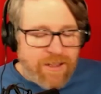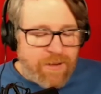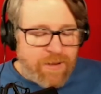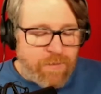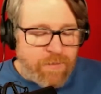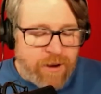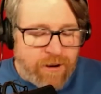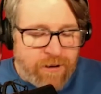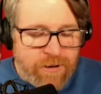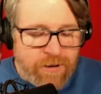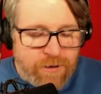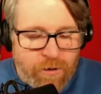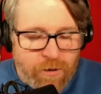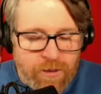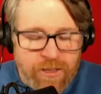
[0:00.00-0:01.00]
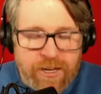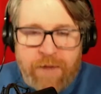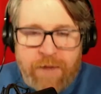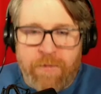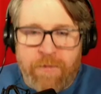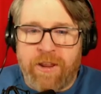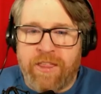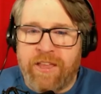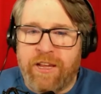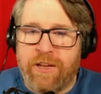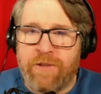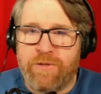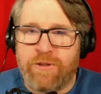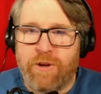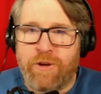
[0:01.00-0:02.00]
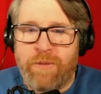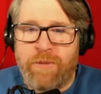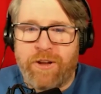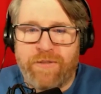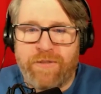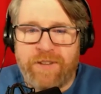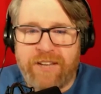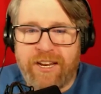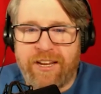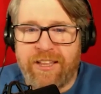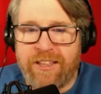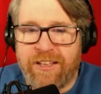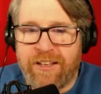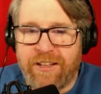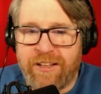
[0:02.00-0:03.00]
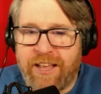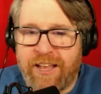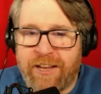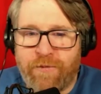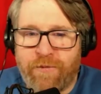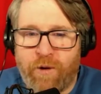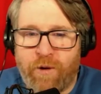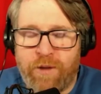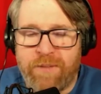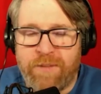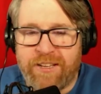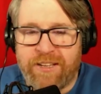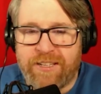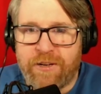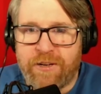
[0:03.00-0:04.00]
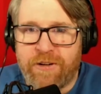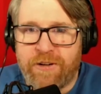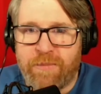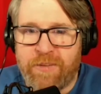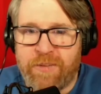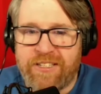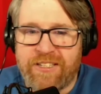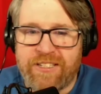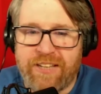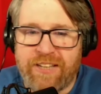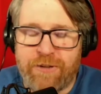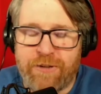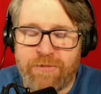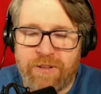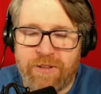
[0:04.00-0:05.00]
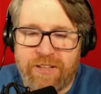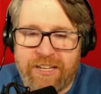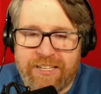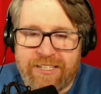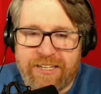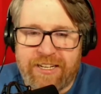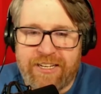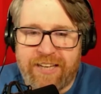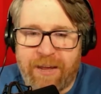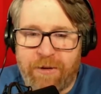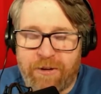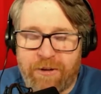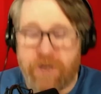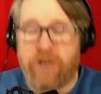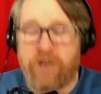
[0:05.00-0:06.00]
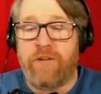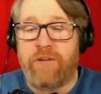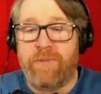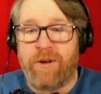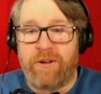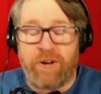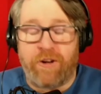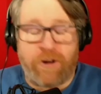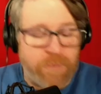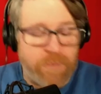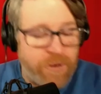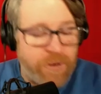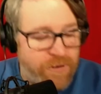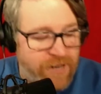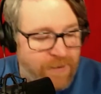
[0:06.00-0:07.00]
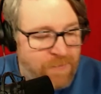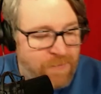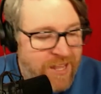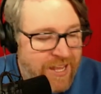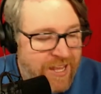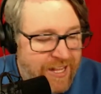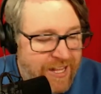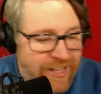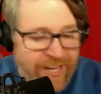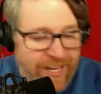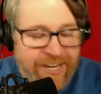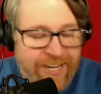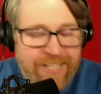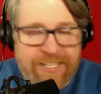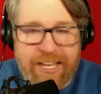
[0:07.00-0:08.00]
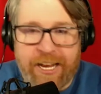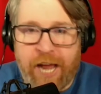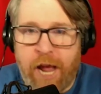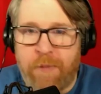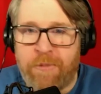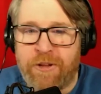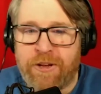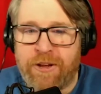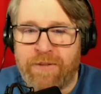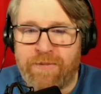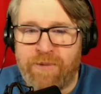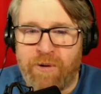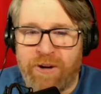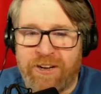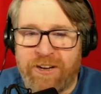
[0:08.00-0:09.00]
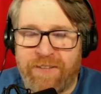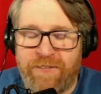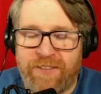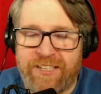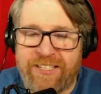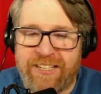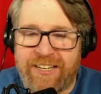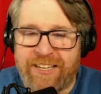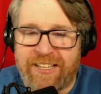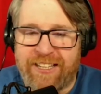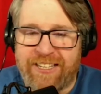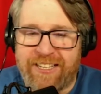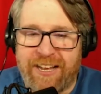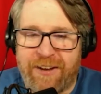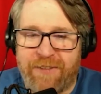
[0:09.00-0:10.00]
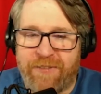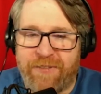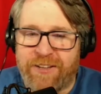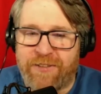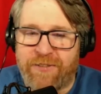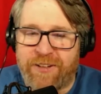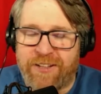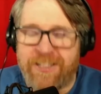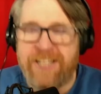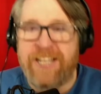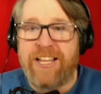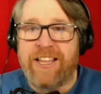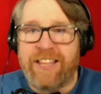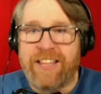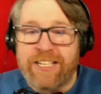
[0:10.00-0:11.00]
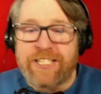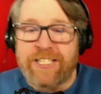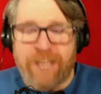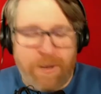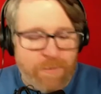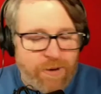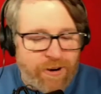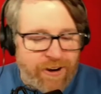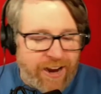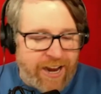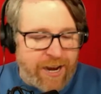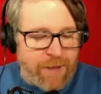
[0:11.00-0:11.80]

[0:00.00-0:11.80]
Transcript: Mayor Dollin, I want to thank you so much for taking the last 40 minutes out of your busy schedule and sitting down and talking about your community. Like I said, I'm looking forward to visiting the town of Innisfil this summer, and